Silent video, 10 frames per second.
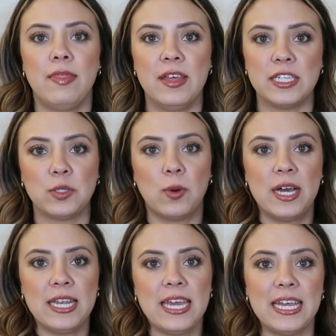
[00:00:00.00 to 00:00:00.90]
This
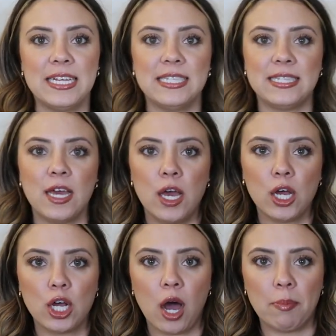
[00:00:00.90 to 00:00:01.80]
one is
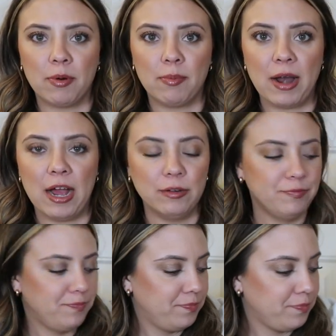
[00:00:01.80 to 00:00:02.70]
Carib Brown.